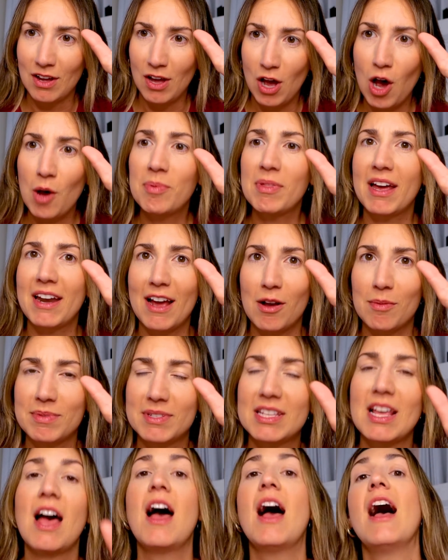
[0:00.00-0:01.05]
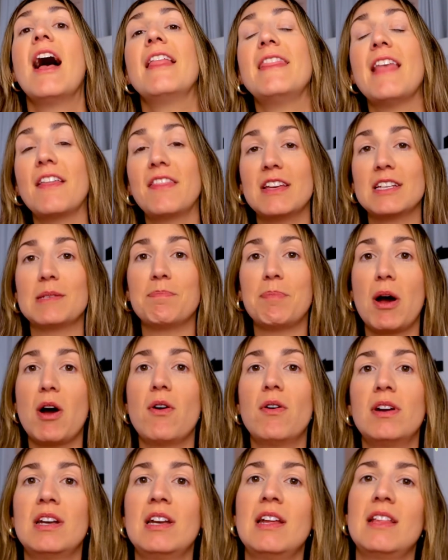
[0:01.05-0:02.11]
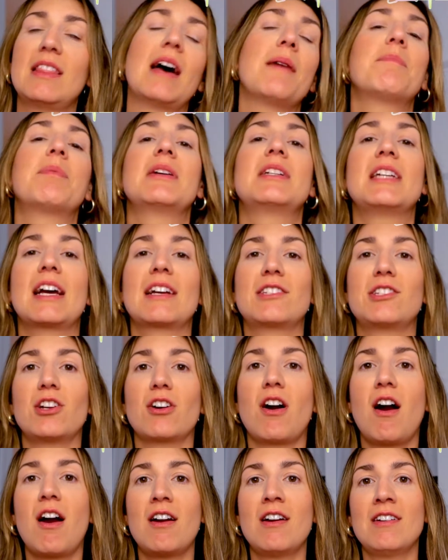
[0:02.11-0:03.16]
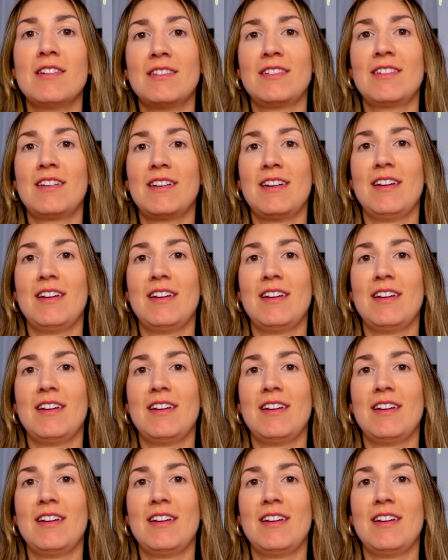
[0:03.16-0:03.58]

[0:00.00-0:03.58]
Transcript: Hope that helps. Now this bone that protects your heart,